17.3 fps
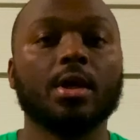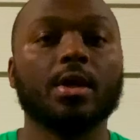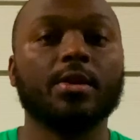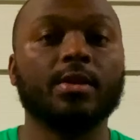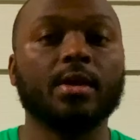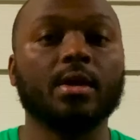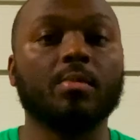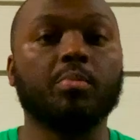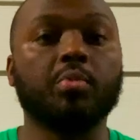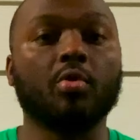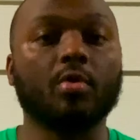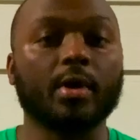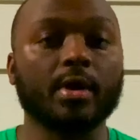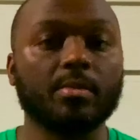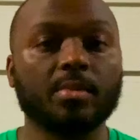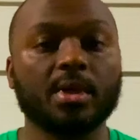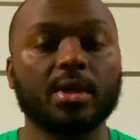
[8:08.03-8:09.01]
the
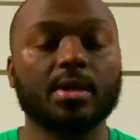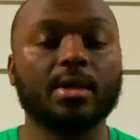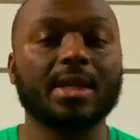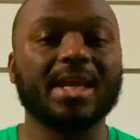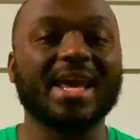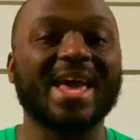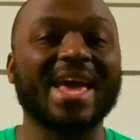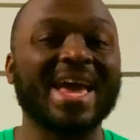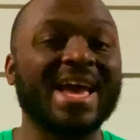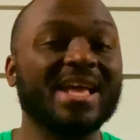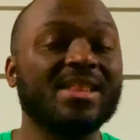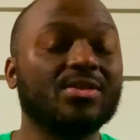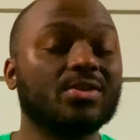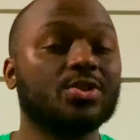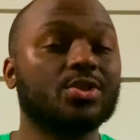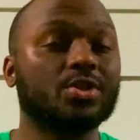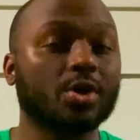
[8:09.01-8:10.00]
appointment and
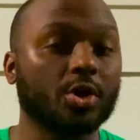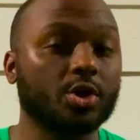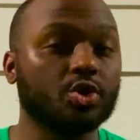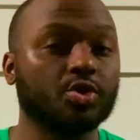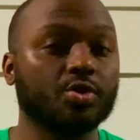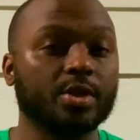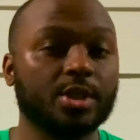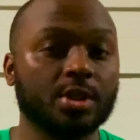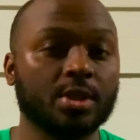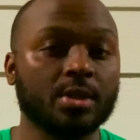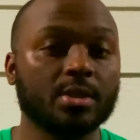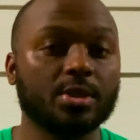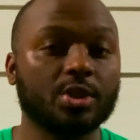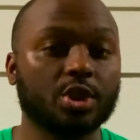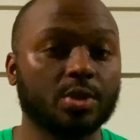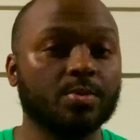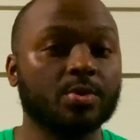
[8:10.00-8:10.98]
the surgery
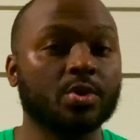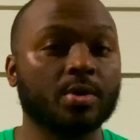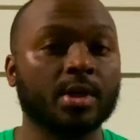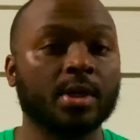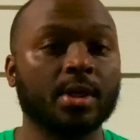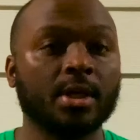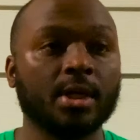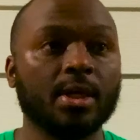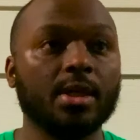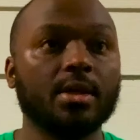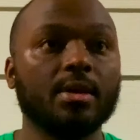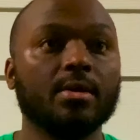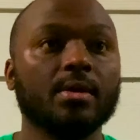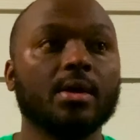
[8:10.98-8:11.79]
she was going to need